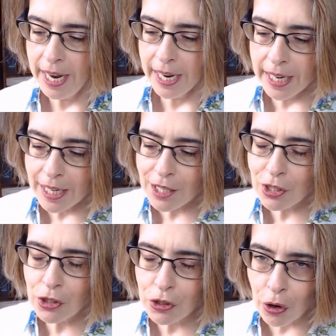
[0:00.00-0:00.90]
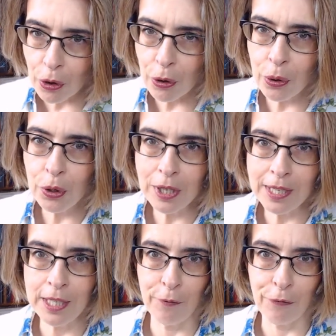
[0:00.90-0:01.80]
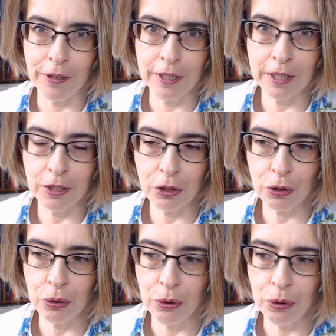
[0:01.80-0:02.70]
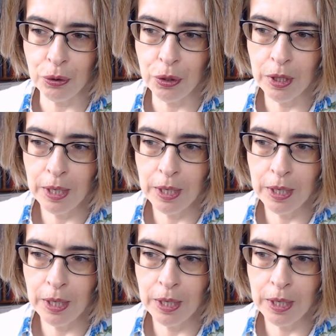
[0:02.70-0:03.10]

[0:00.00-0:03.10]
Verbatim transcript: It is so different to